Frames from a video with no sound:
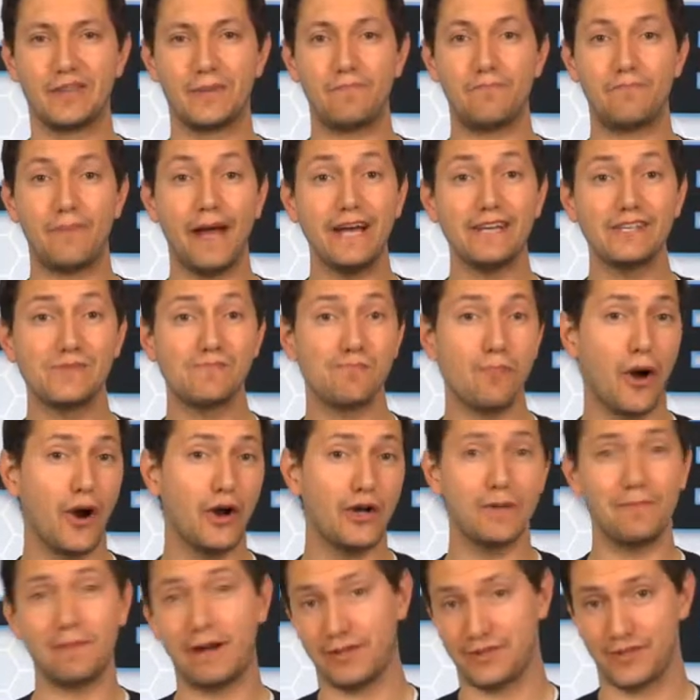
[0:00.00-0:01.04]
The best
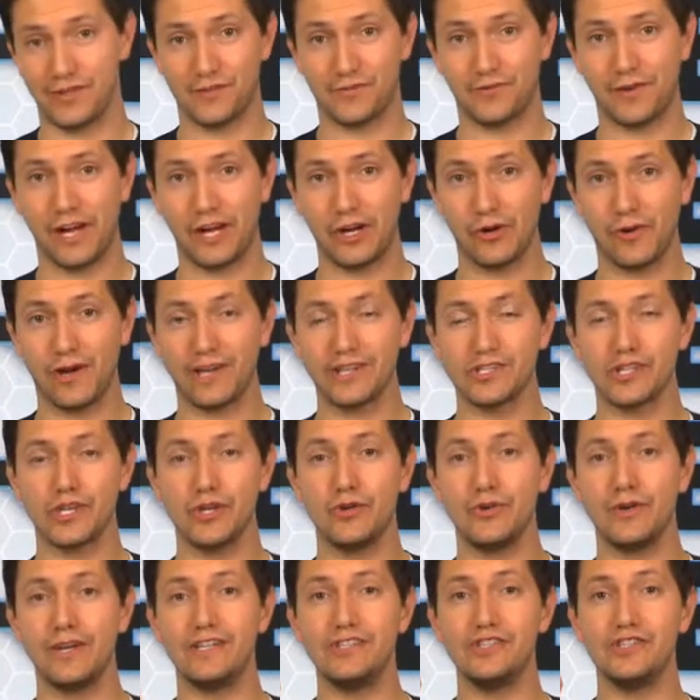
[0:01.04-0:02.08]
part about this fire
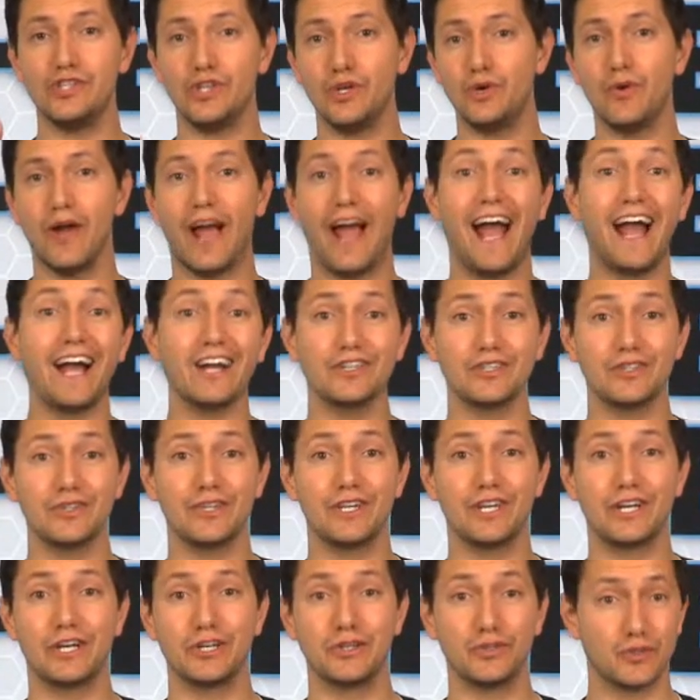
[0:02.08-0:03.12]
rescue is you
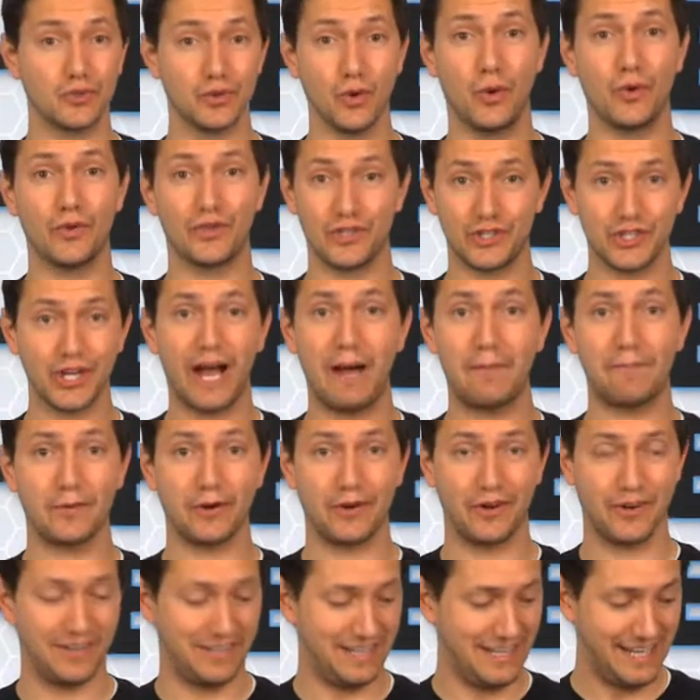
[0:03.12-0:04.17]
actually control the
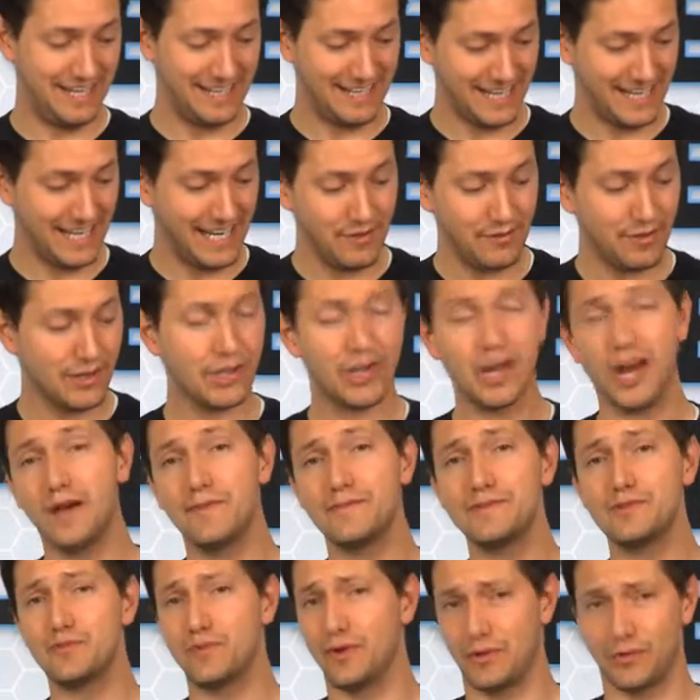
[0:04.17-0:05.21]
chopper. It even
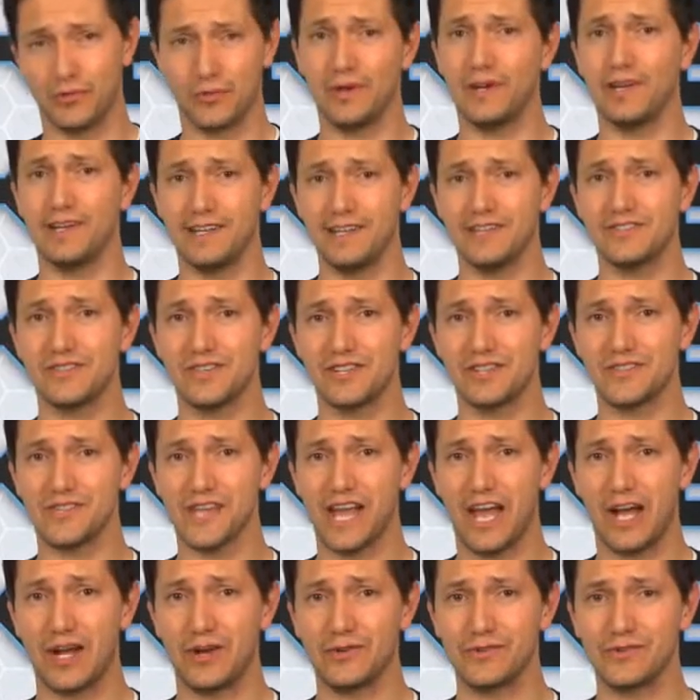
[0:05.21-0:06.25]
comes with realistic
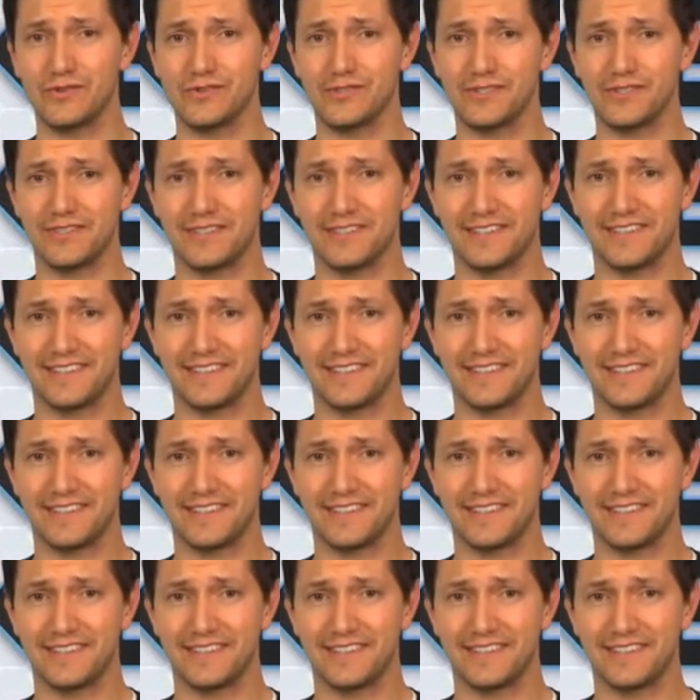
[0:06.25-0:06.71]
sounds.